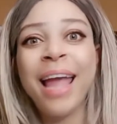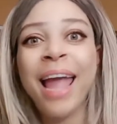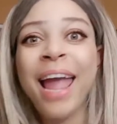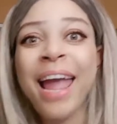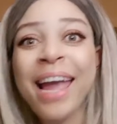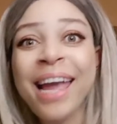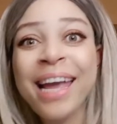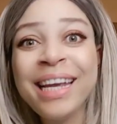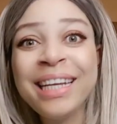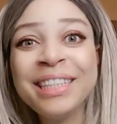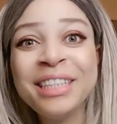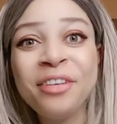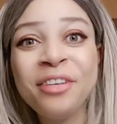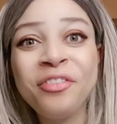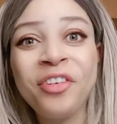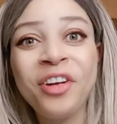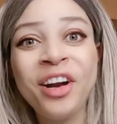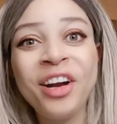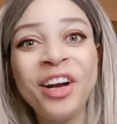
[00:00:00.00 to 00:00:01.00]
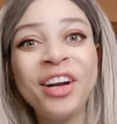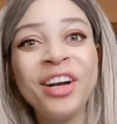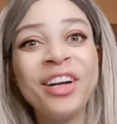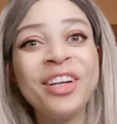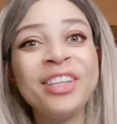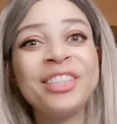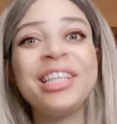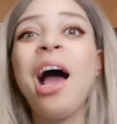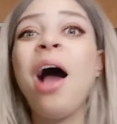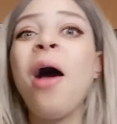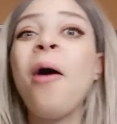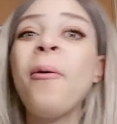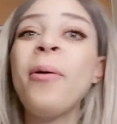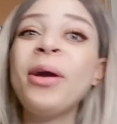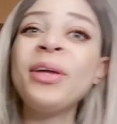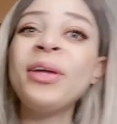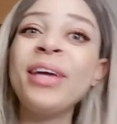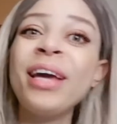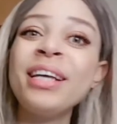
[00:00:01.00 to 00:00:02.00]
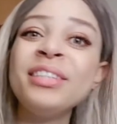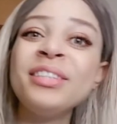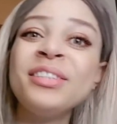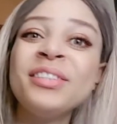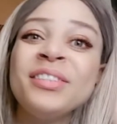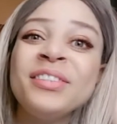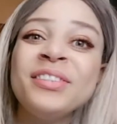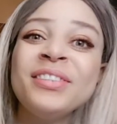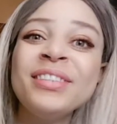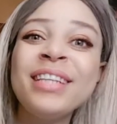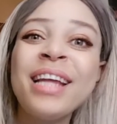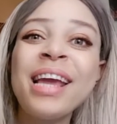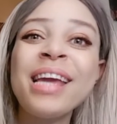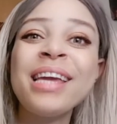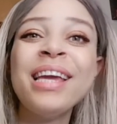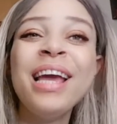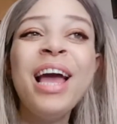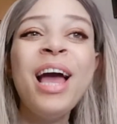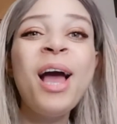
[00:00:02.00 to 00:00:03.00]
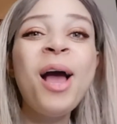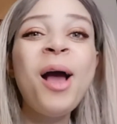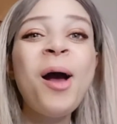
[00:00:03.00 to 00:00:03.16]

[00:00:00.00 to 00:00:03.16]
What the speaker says: Hey divers, how are you guys doing today?